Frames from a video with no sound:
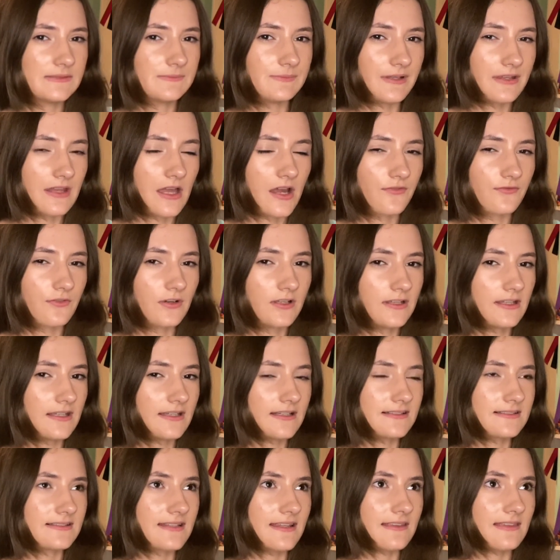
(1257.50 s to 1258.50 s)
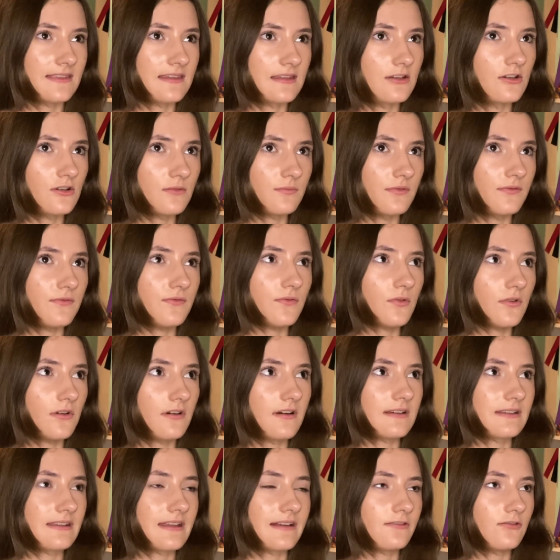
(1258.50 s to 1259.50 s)
but not really, because like the year
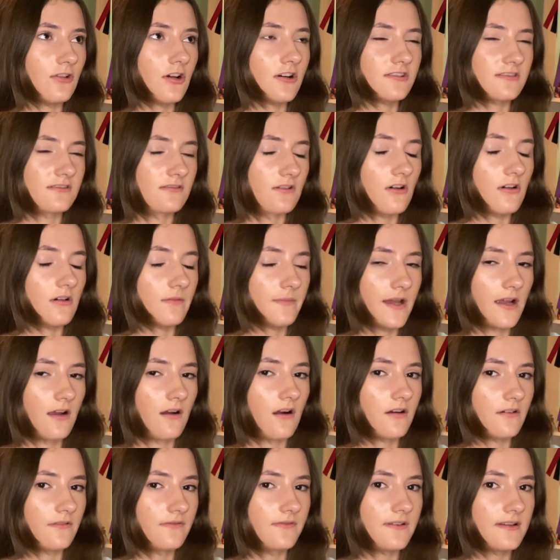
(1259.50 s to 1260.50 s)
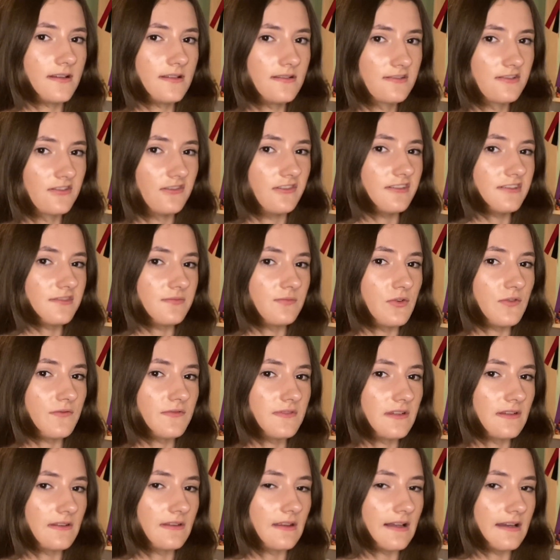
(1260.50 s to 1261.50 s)
before I like lost all my confidence, so I just
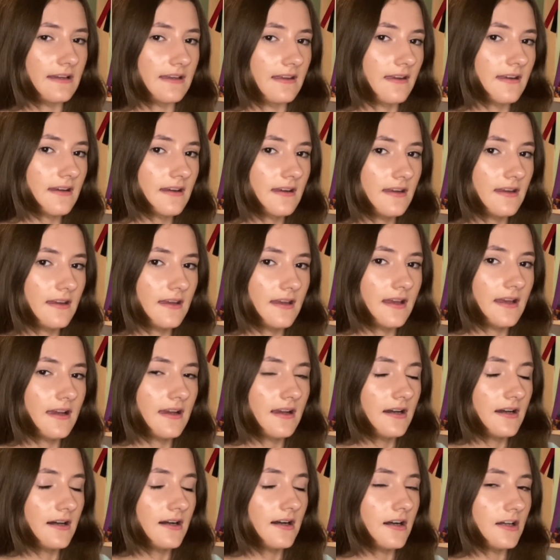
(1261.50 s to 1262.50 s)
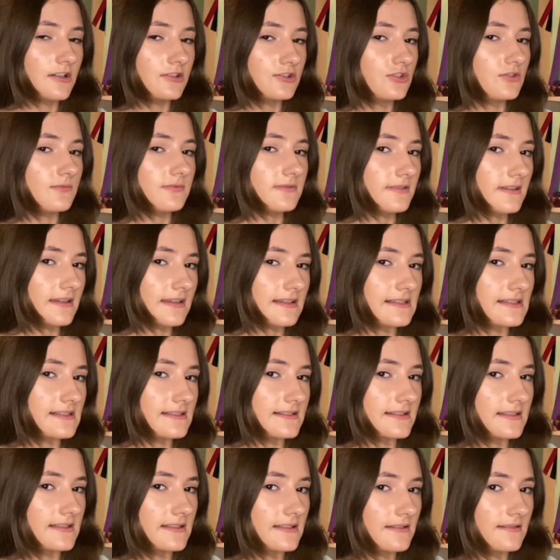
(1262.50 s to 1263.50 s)
moved to like a super like
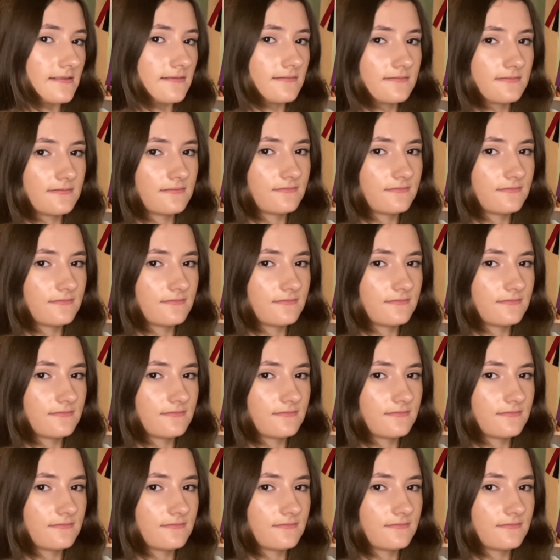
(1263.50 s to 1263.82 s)
easy